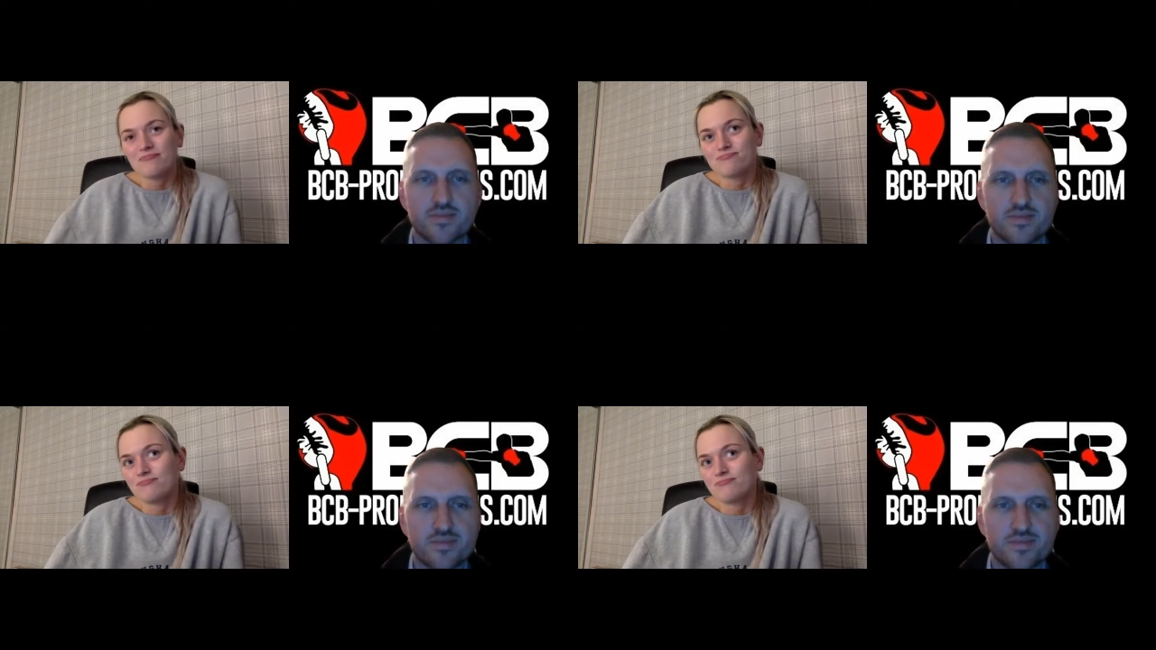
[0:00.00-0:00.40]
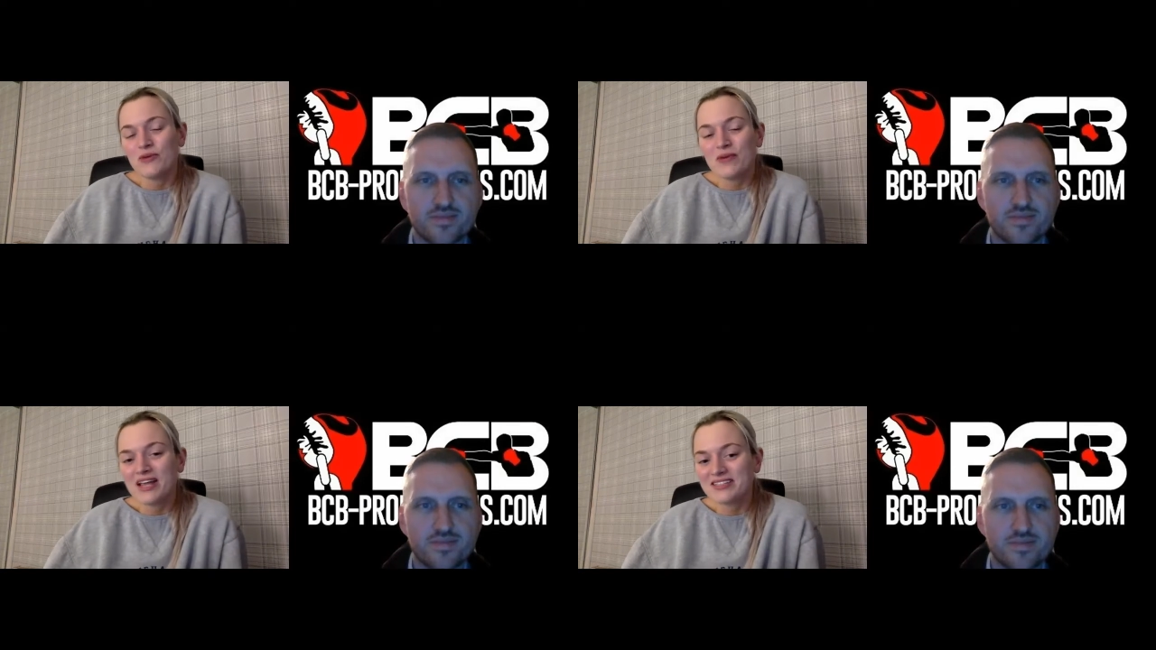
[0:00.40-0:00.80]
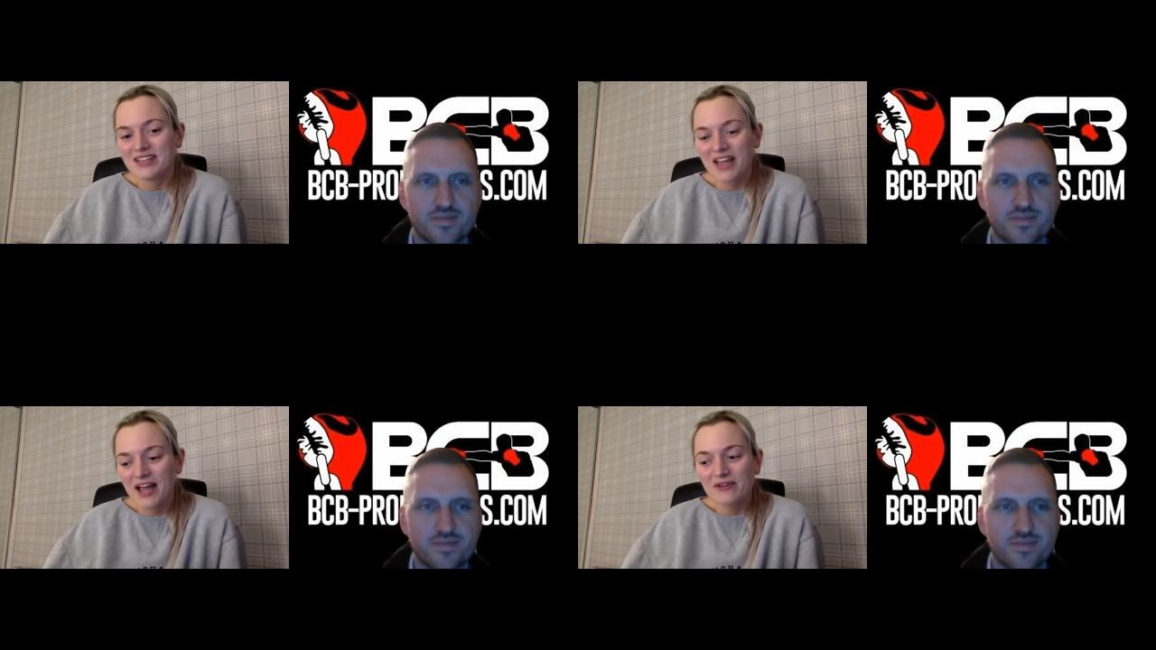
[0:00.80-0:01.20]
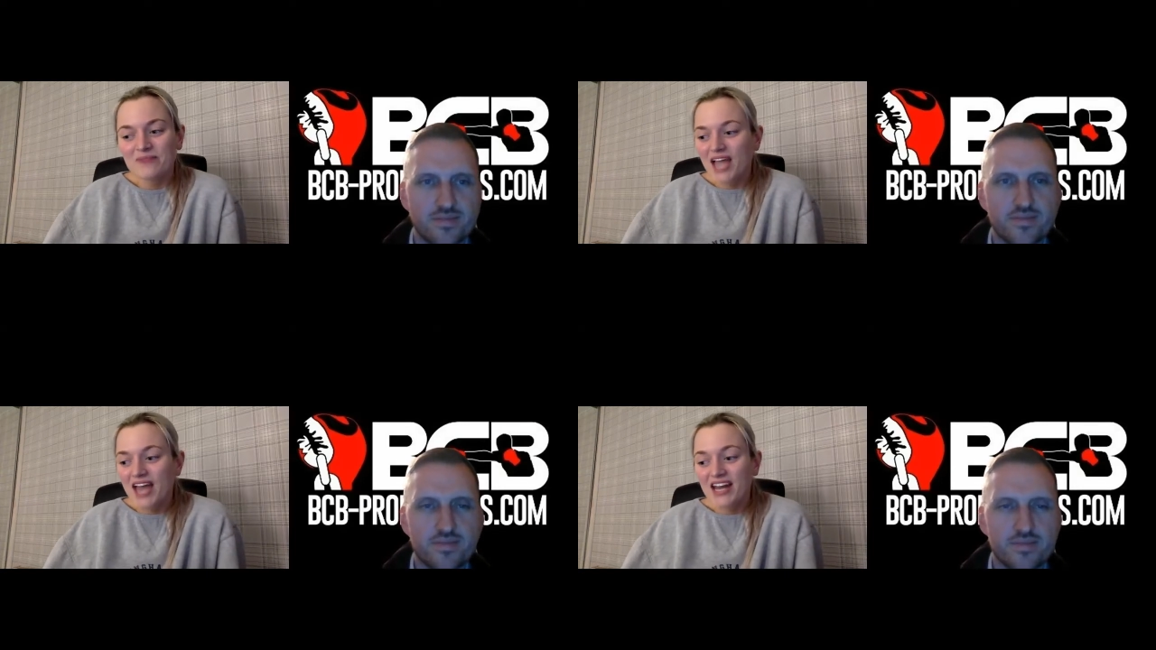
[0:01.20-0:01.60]
Speaker 1: few weeks ago
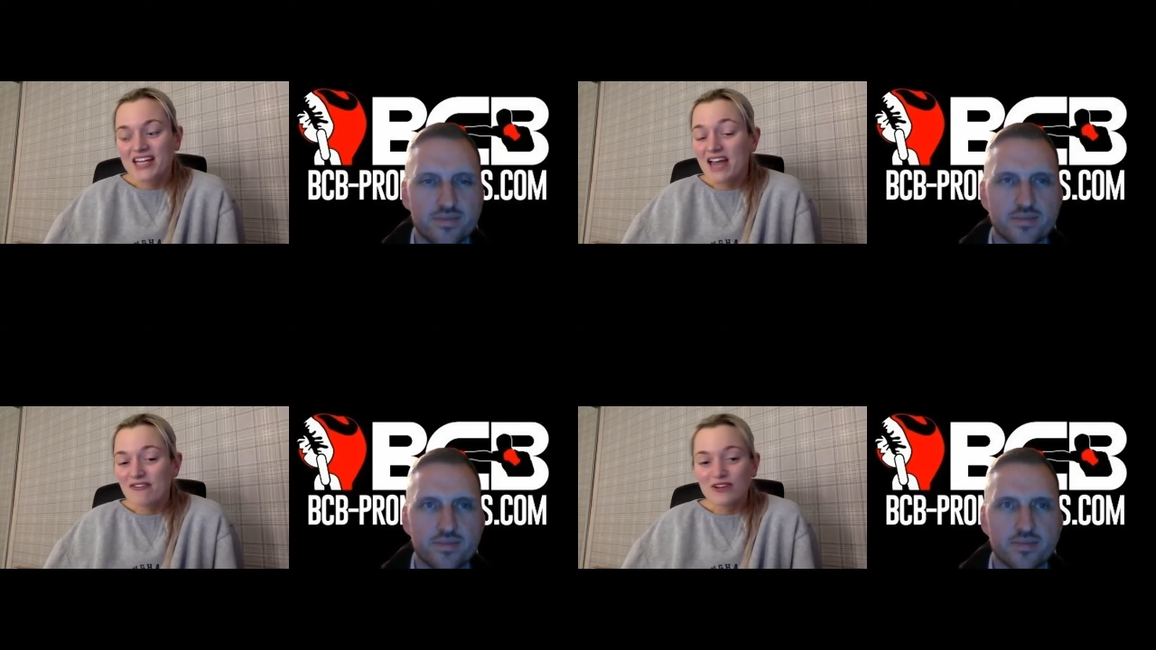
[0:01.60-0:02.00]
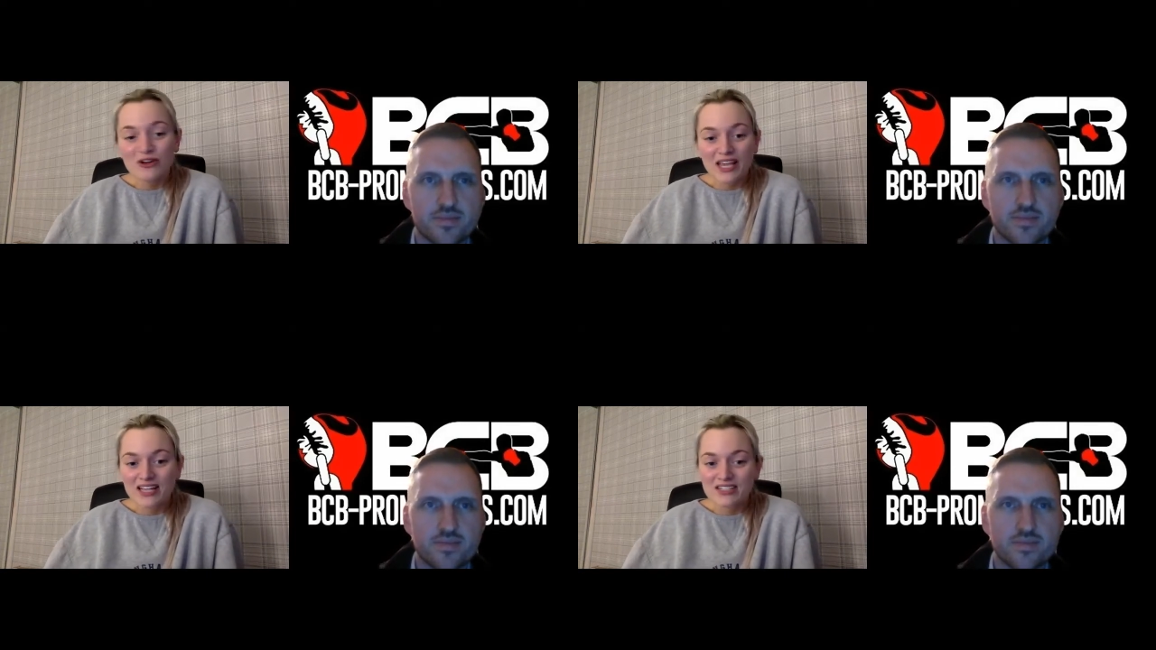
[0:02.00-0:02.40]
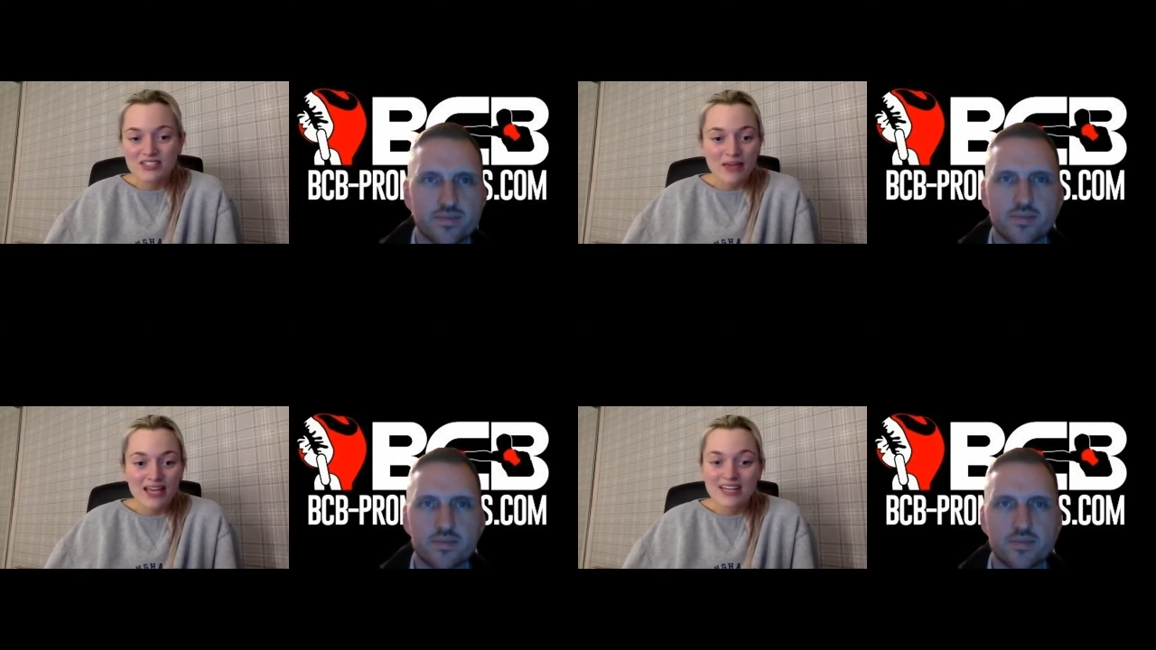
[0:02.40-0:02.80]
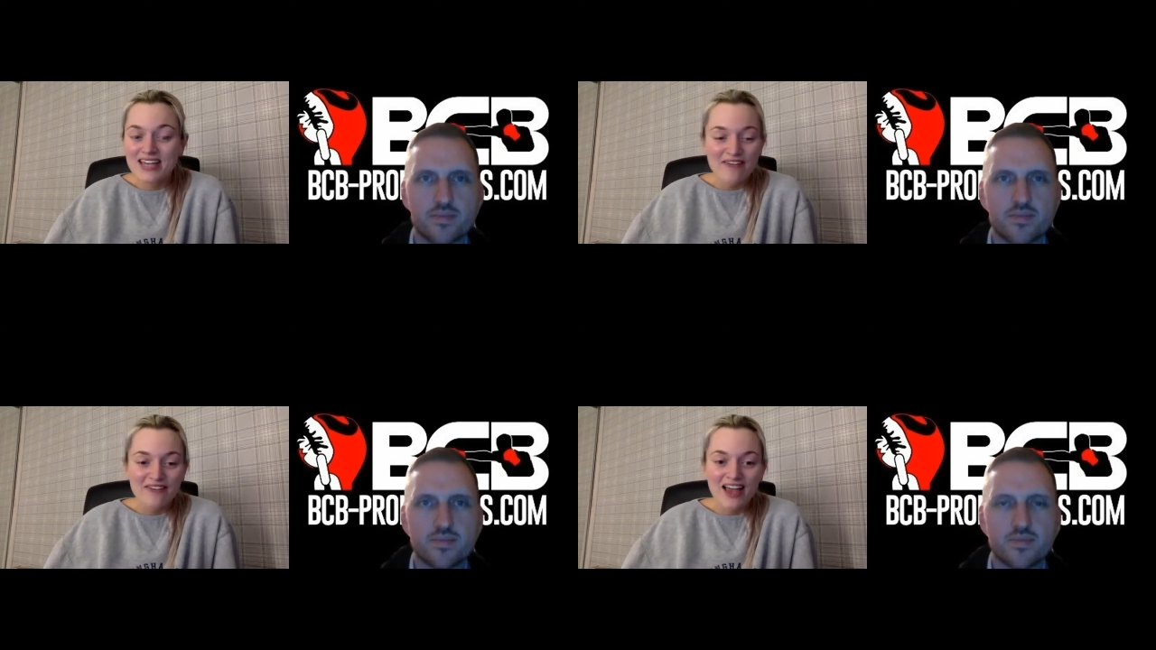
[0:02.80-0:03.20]
and I never look into it,
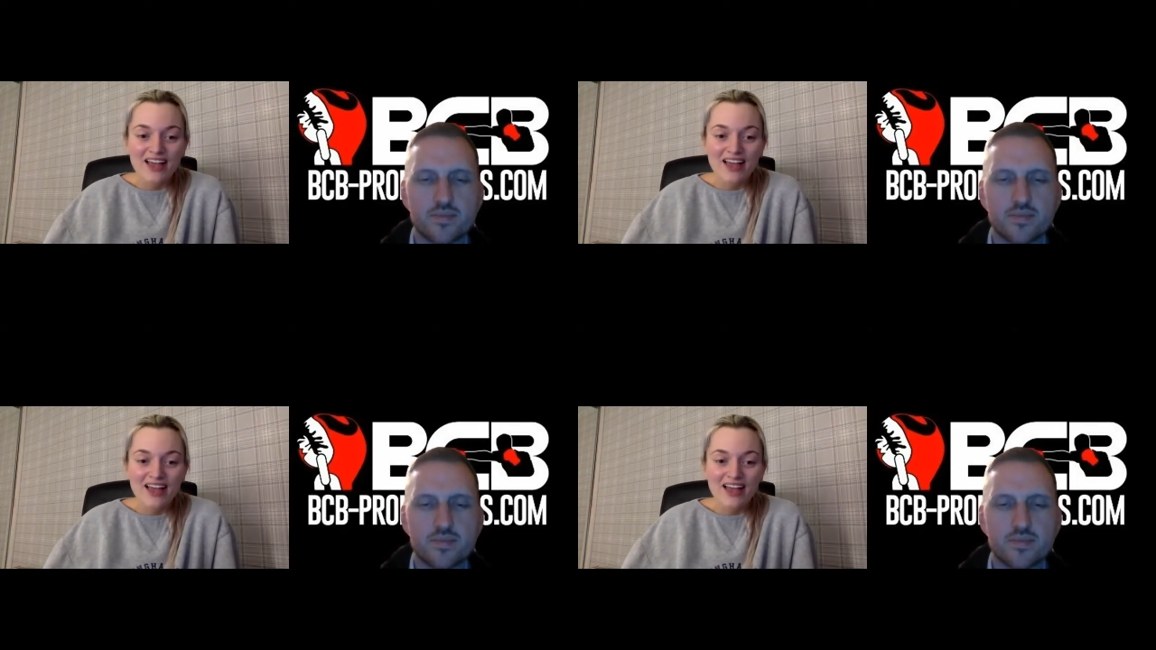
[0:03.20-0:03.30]
never.